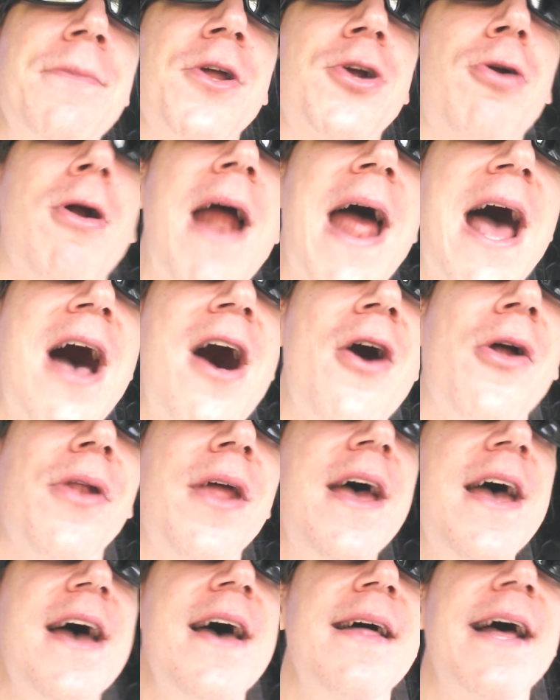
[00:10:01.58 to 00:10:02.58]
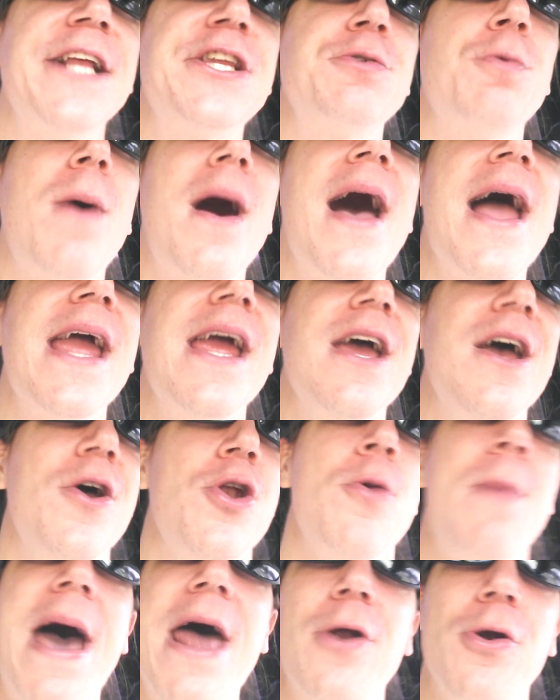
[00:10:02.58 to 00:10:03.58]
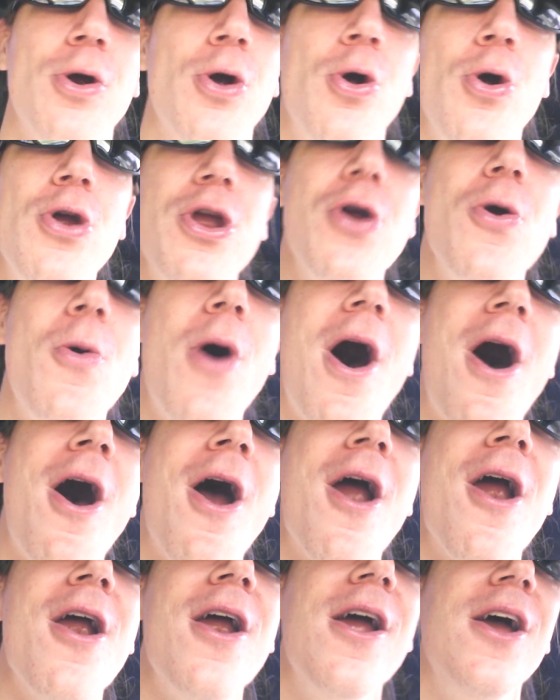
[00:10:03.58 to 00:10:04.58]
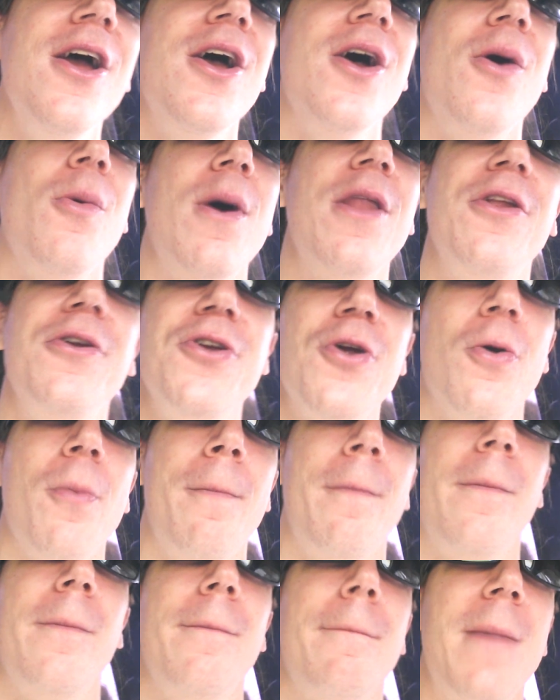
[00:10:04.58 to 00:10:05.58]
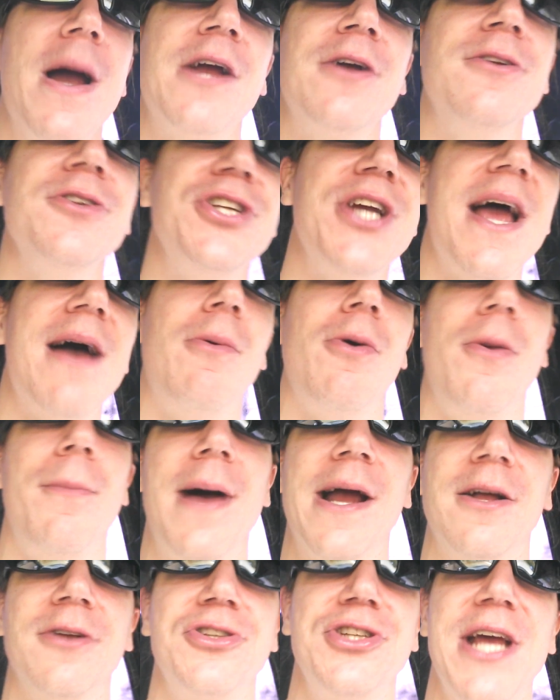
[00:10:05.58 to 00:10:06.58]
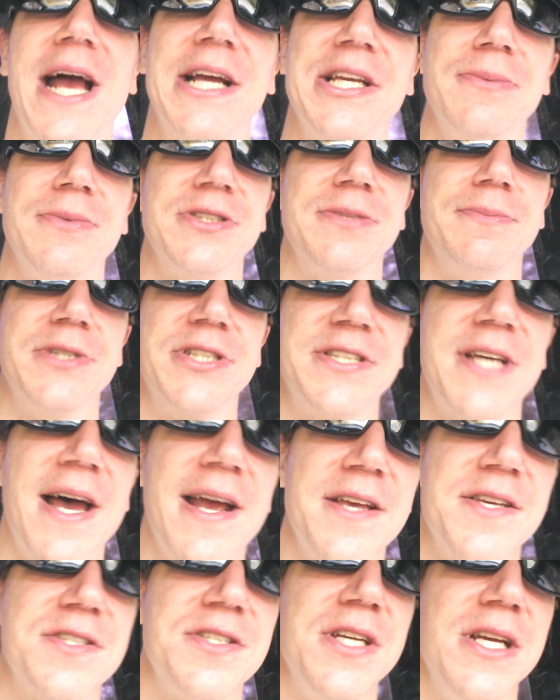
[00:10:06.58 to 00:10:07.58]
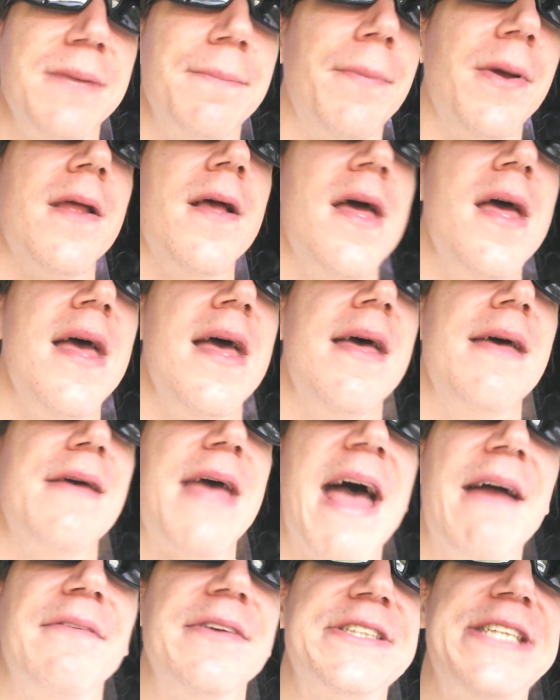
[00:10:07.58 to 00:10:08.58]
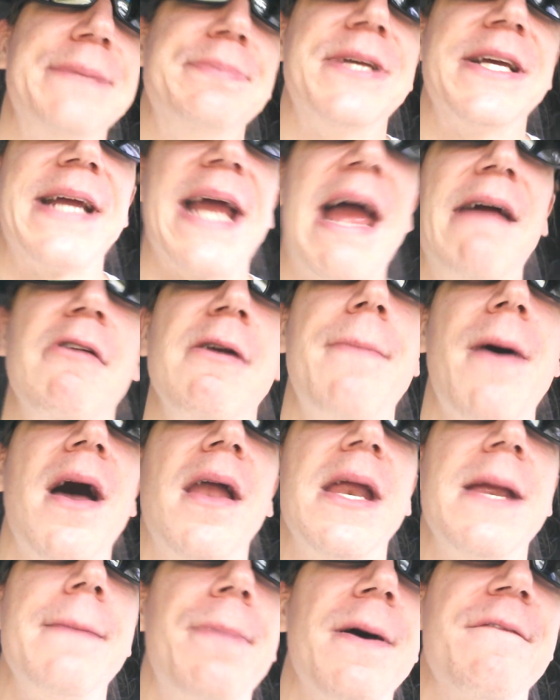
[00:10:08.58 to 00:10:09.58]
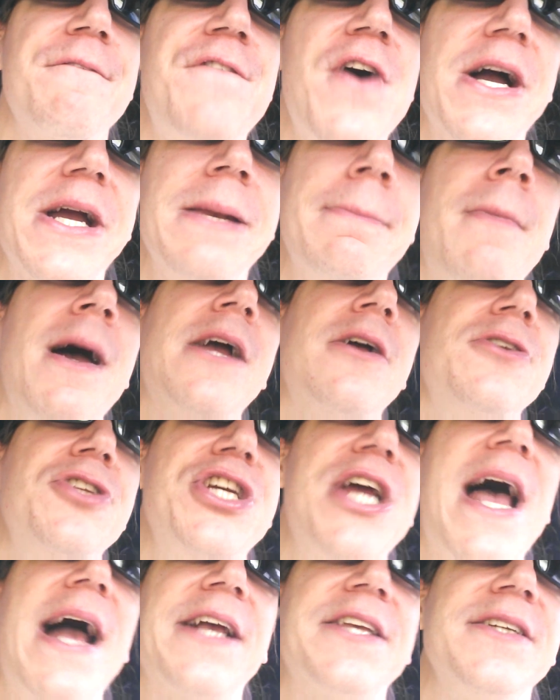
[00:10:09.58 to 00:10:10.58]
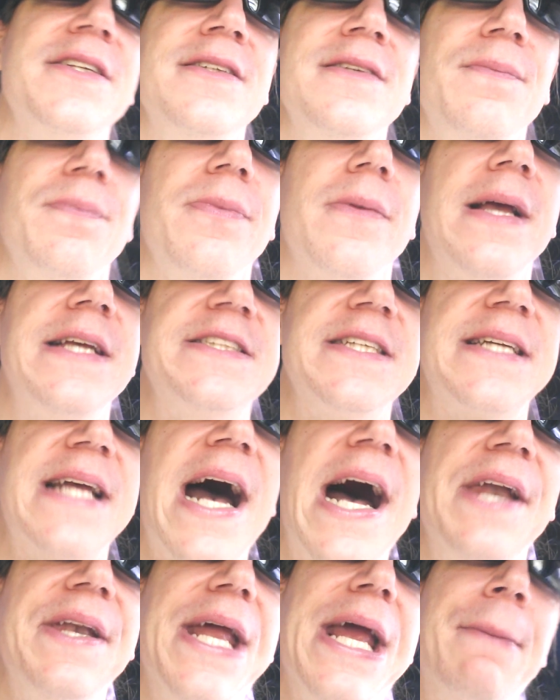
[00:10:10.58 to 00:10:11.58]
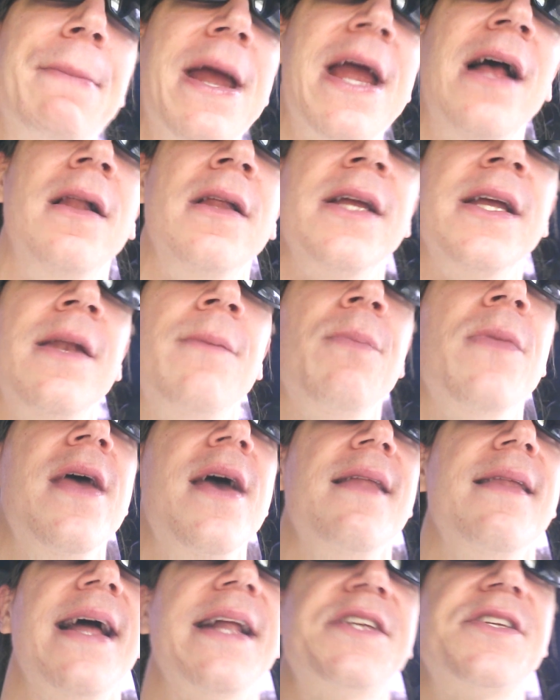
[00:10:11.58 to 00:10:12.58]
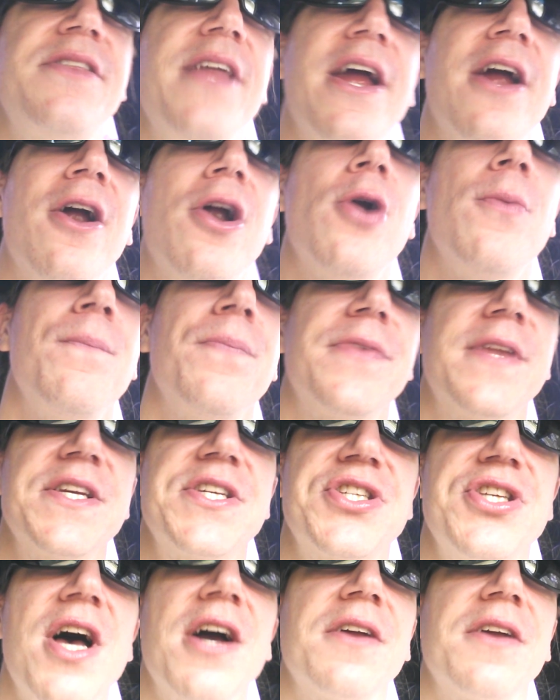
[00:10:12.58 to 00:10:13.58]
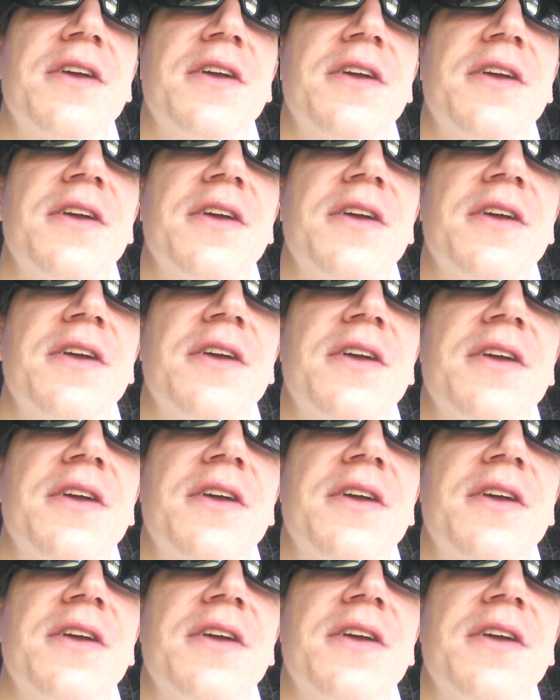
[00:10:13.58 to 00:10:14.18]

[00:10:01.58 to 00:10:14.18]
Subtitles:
the crowd. That's why, no matter who you are, whether you're Michael Jackson was a messiah seed, but it seems like everybody but fucking Michael Jackson is a goddamn alien that's there to suck the energy